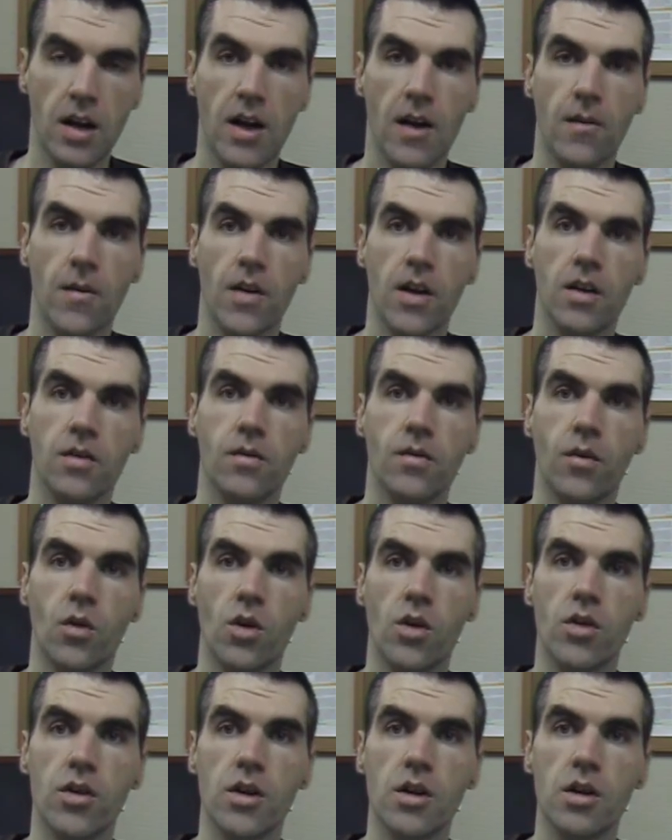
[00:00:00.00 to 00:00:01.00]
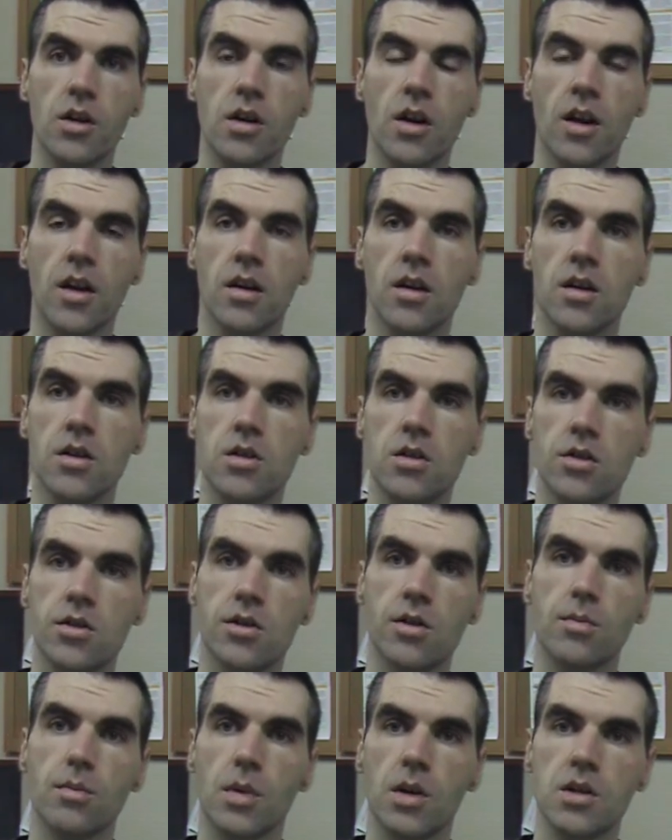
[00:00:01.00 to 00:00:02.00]
and then for the initial
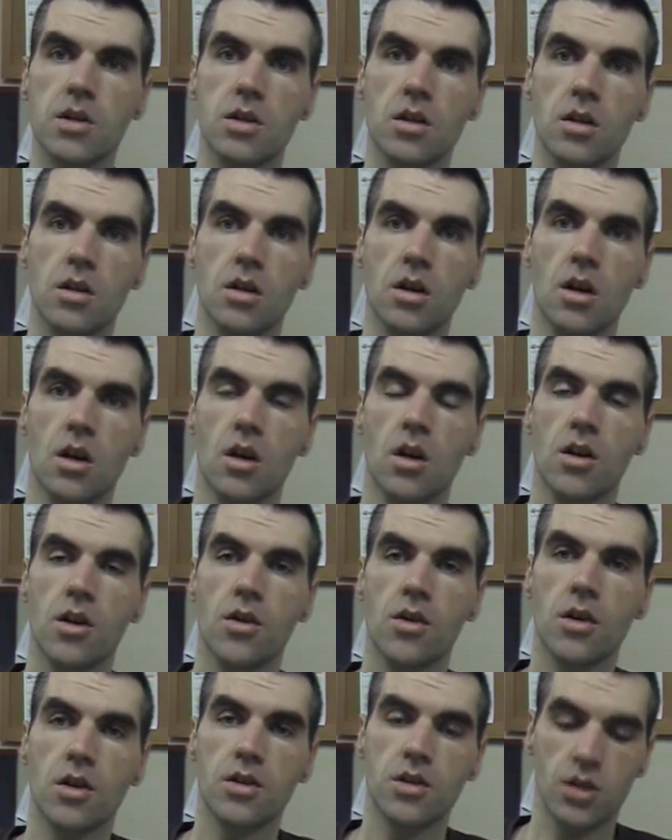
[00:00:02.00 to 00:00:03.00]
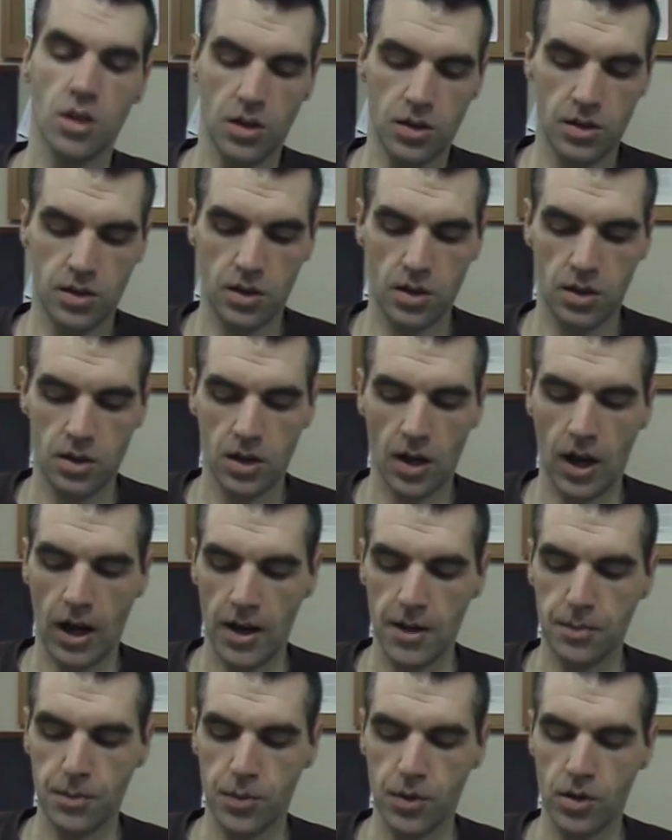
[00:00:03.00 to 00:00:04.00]
submission you can just
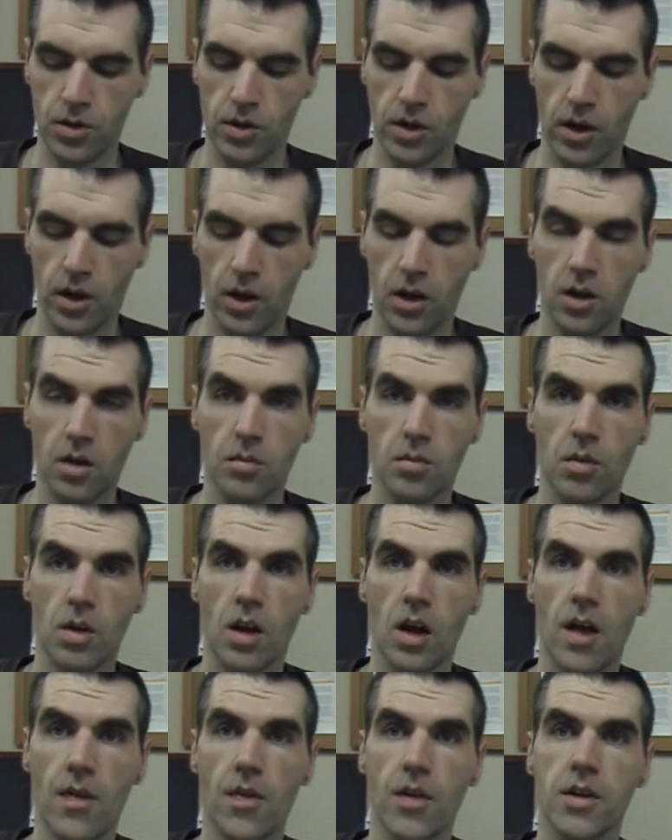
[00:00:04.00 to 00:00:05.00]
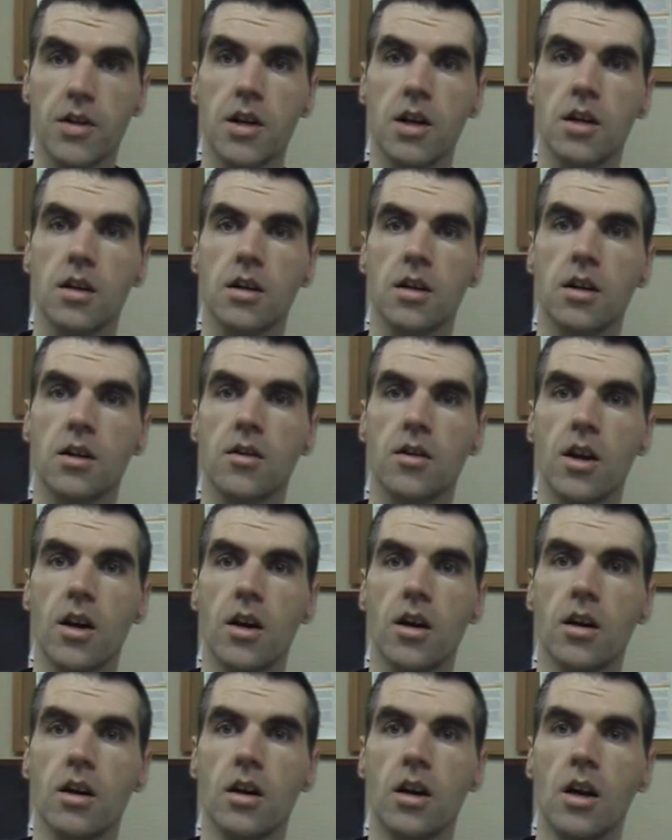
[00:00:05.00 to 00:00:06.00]
type your name and the date in
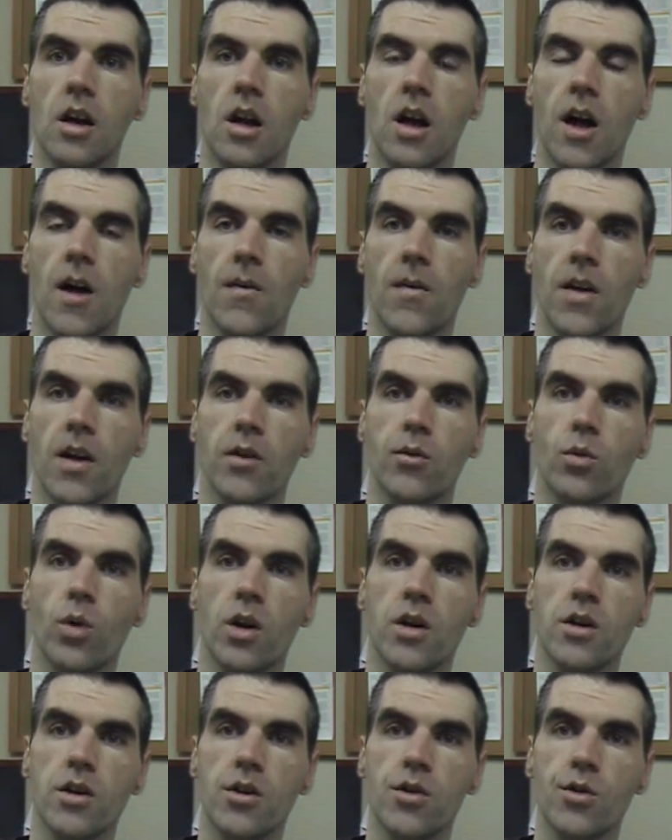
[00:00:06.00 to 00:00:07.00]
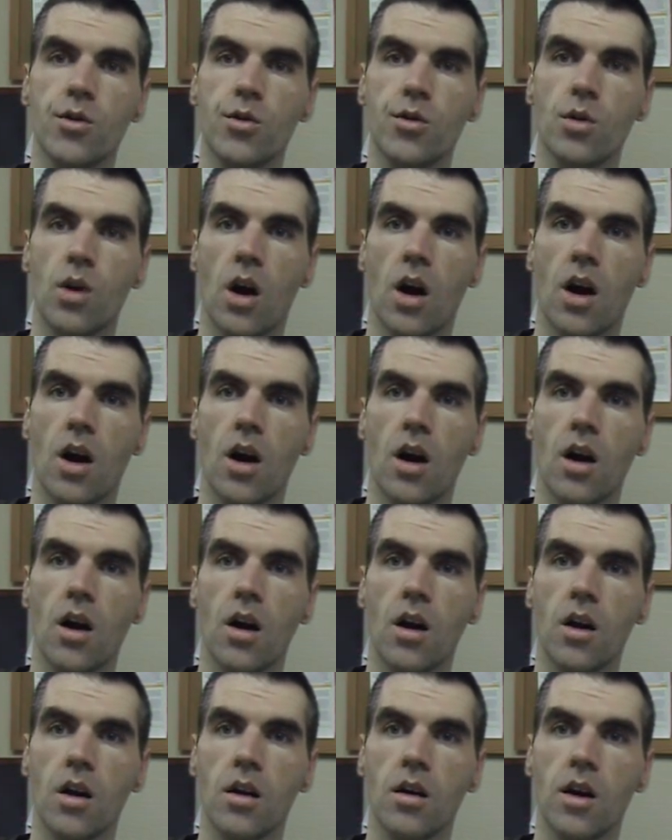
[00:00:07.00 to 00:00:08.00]
there, and then when you
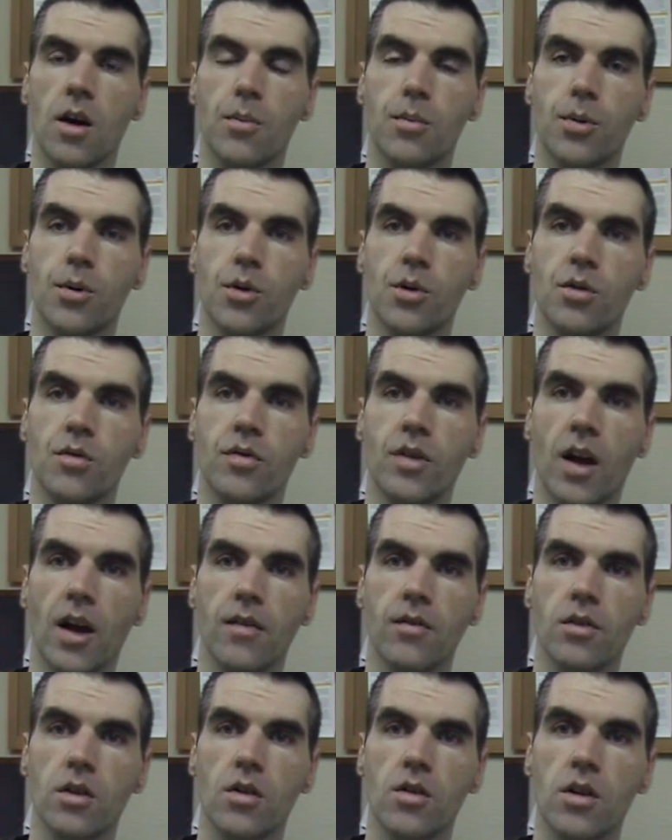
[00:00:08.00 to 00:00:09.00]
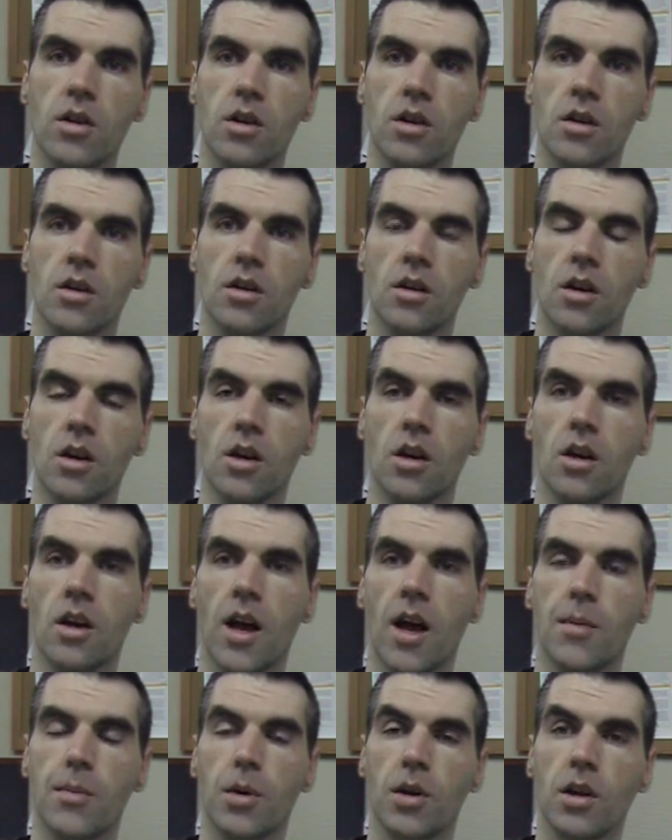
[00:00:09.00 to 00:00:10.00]
are approved after the
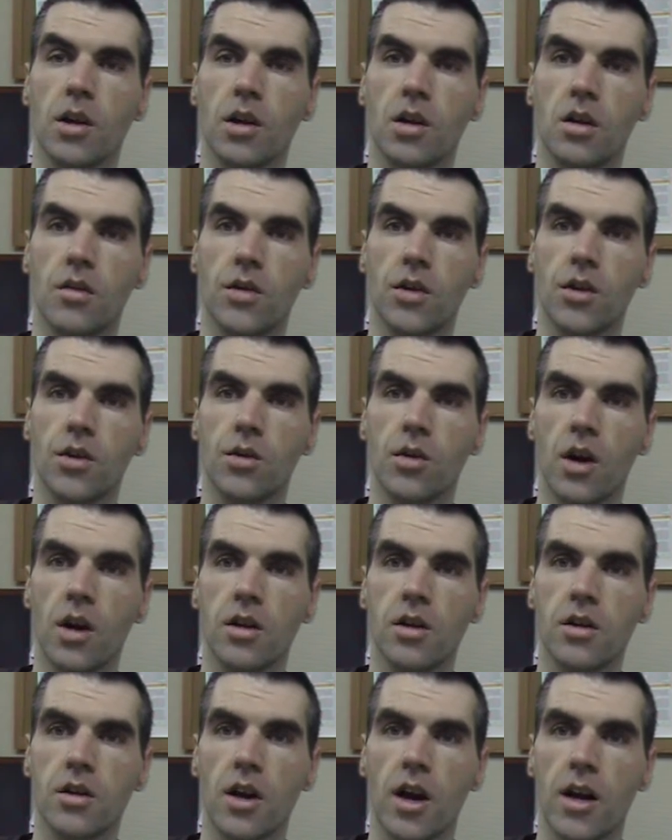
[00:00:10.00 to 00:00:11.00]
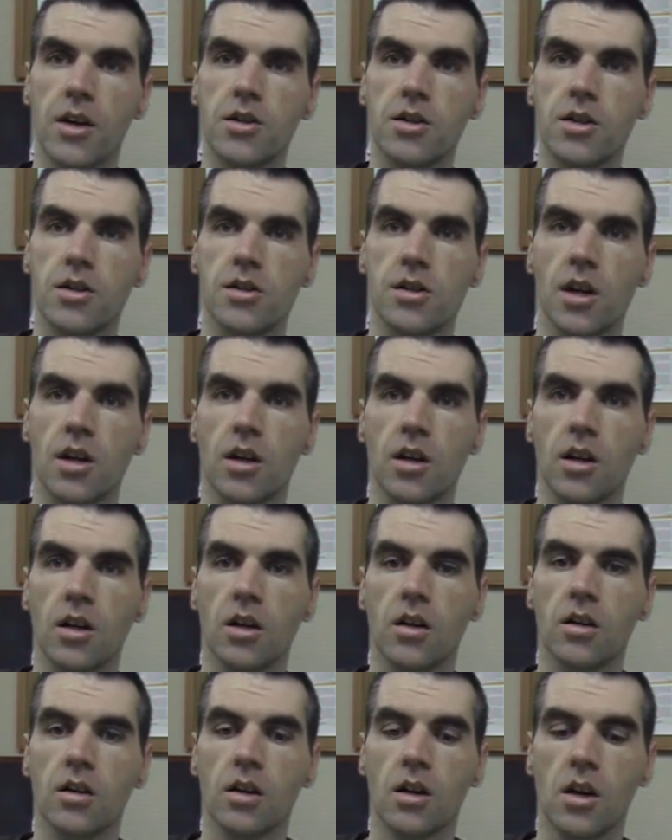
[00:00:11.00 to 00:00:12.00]
EPIK interview and you're actually sending
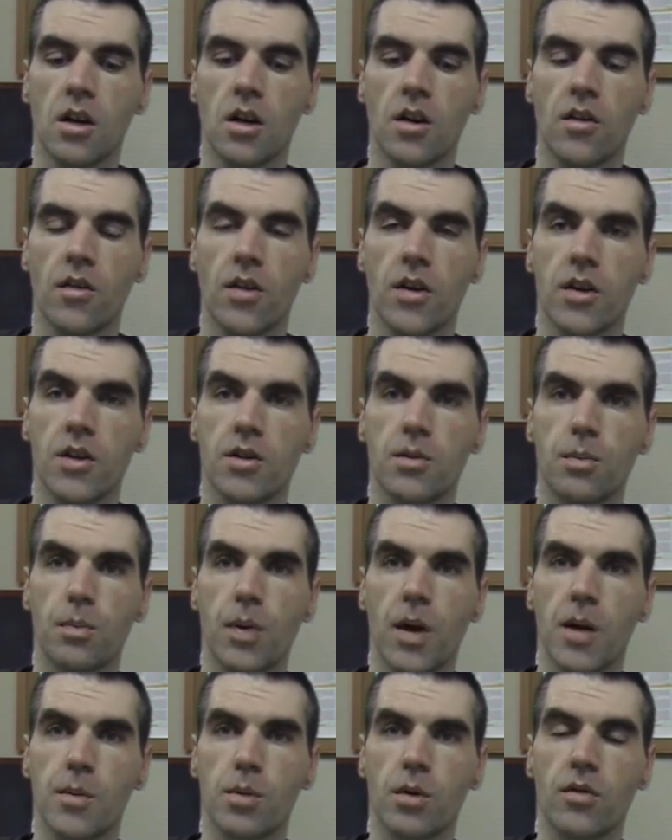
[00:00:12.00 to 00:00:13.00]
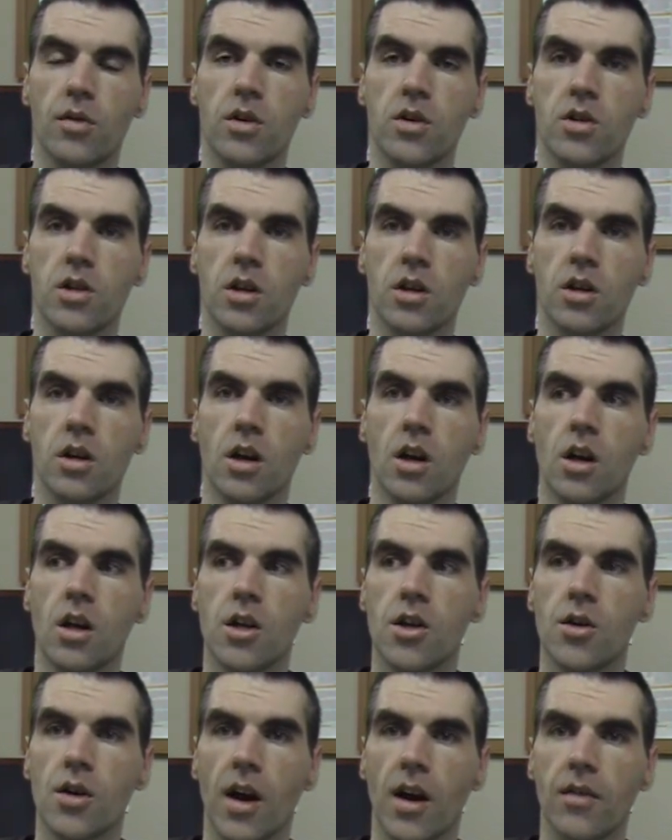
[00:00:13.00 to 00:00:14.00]
in this paper version,
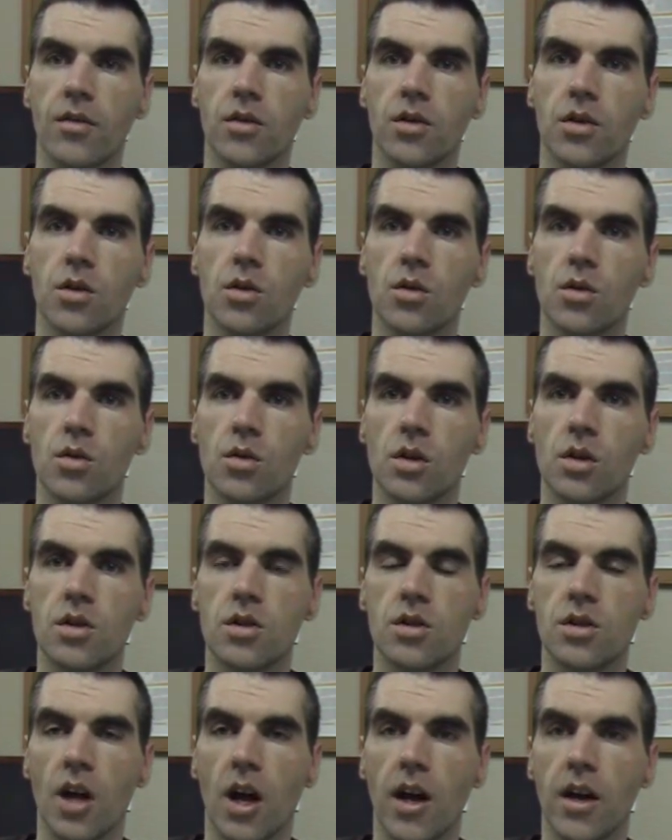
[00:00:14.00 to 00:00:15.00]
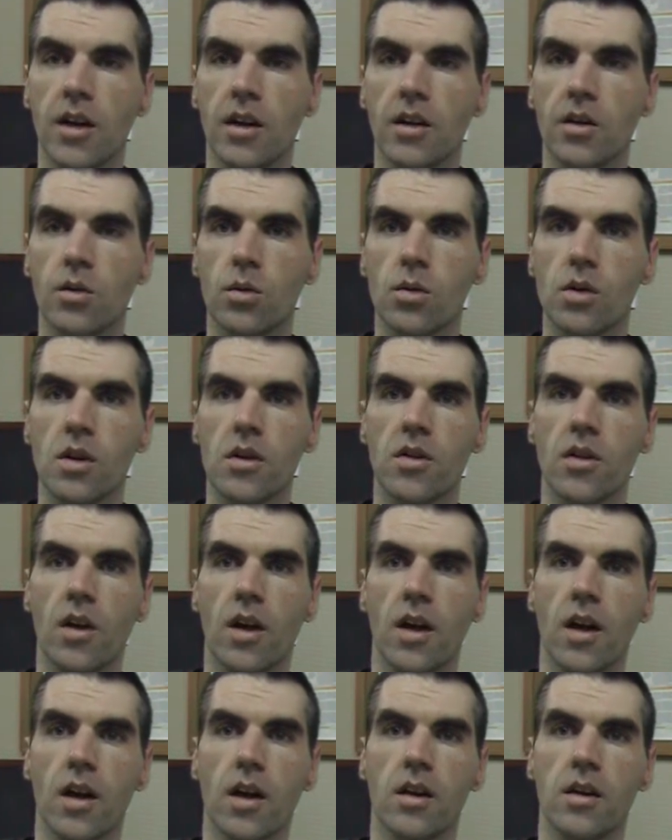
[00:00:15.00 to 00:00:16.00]
you have to sign it with
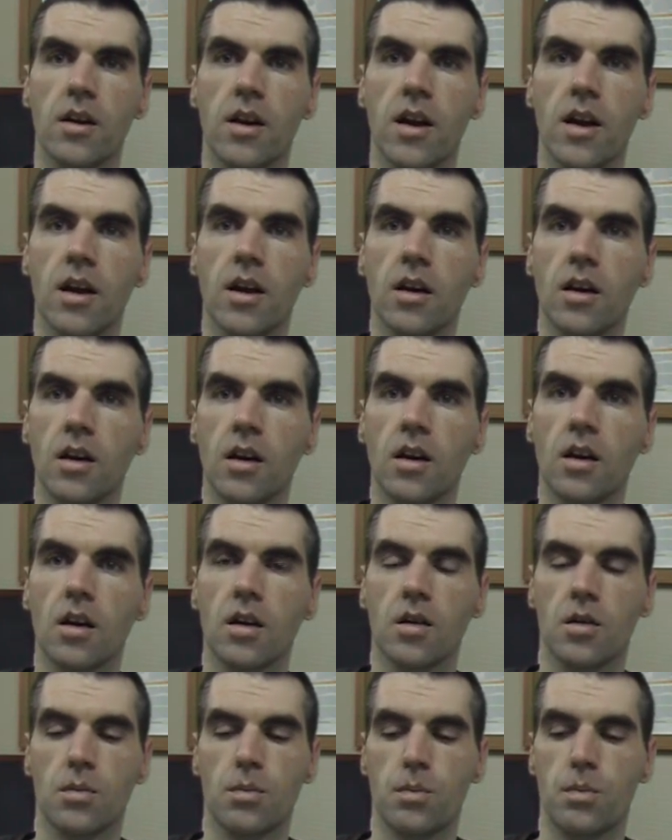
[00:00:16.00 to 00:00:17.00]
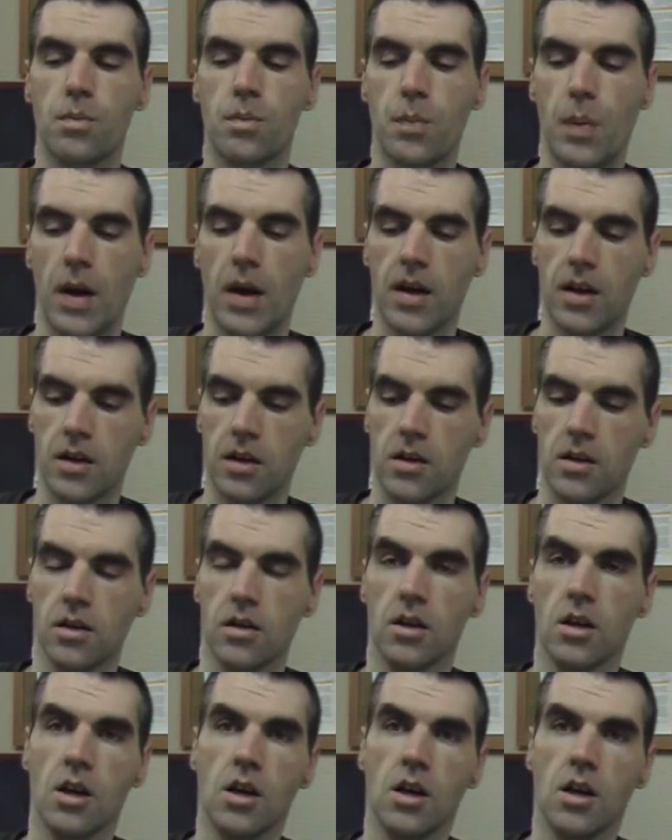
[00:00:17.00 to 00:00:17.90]
an ink pen.